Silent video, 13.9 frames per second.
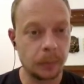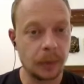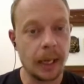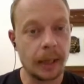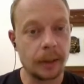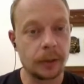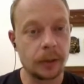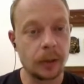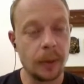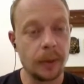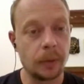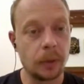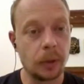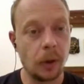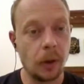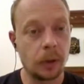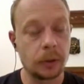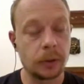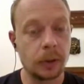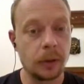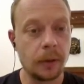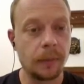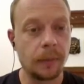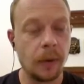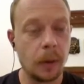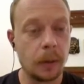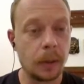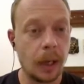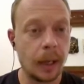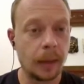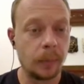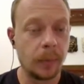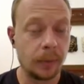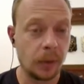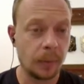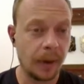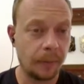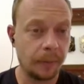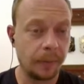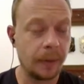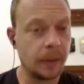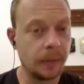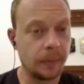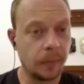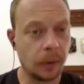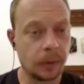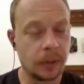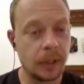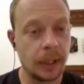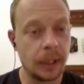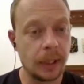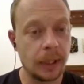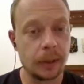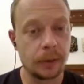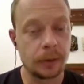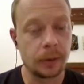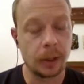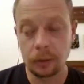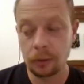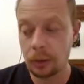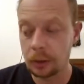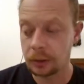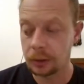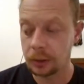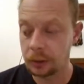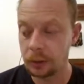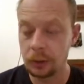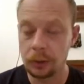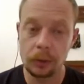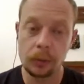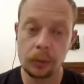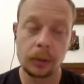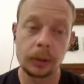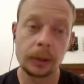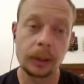Yeah, so we've got on the phone line, we've got about 50 volunteers across the two